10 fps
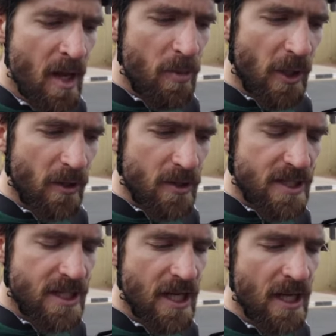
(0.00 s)

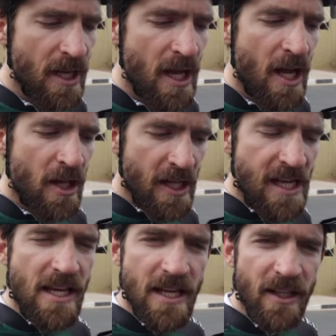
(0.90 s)
Because
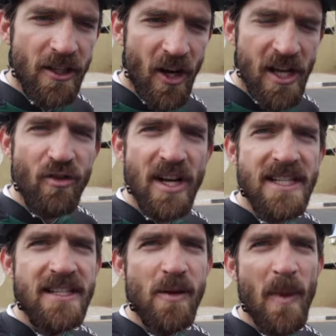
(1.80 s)
he, you know, he
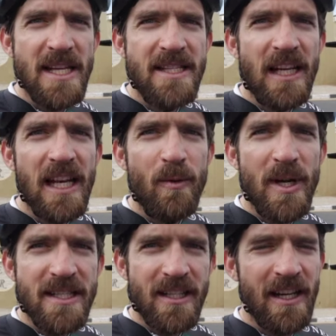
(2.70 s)
races domestically,
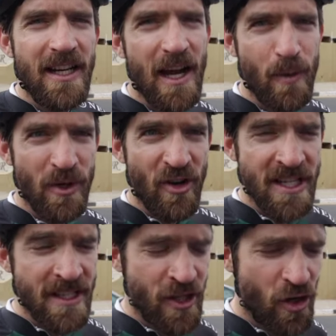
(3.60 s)
whereas Till and I, we
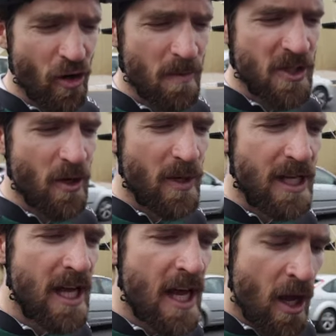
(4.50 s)
race in Europe, so
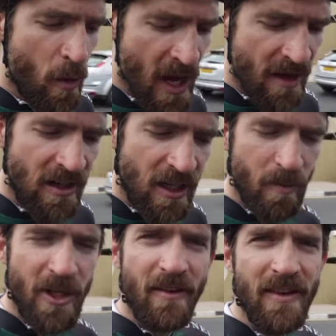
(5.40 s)
we have a little
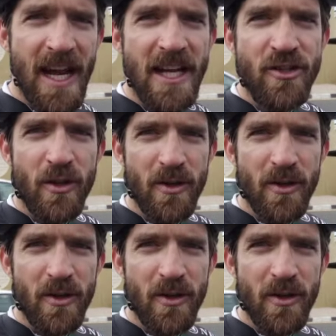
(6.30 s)
bit of an edge